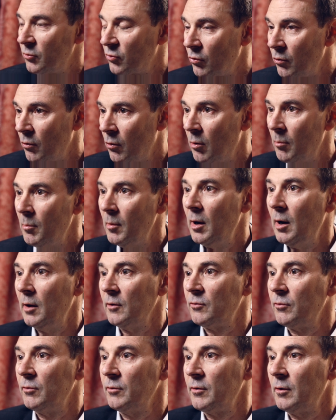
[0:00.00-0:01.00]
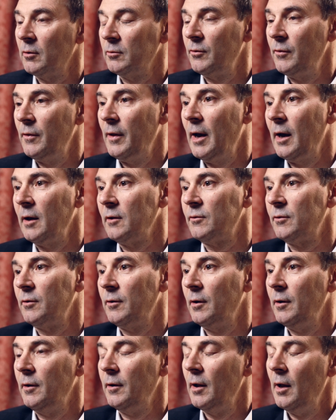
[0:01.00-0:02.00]
trauma as a result of the
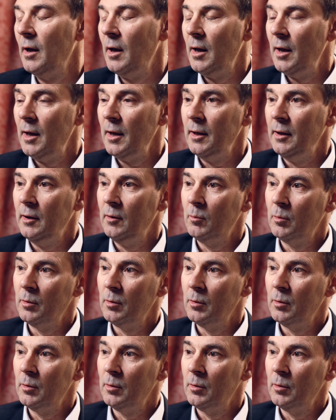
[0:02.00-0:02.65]
accident. He